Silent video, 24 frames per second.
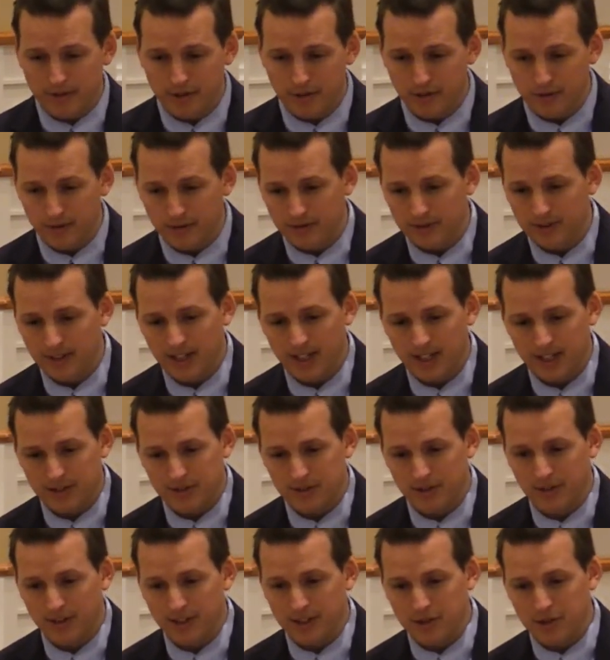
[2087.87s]
too,
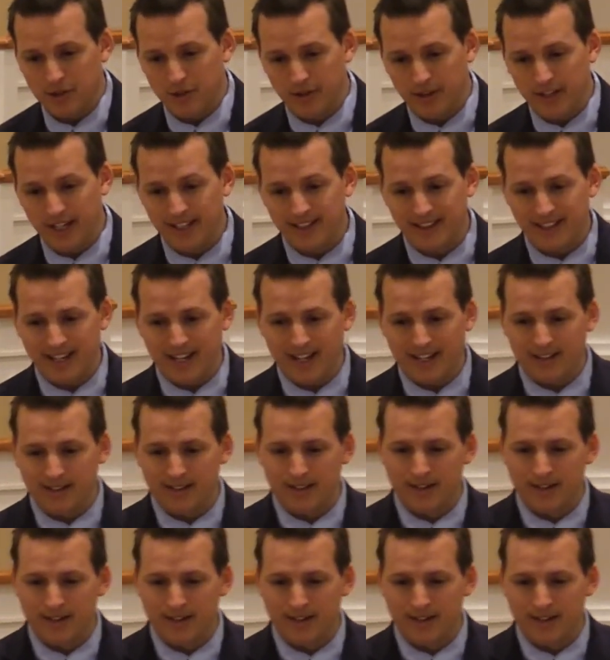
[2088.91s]
so that you'll get that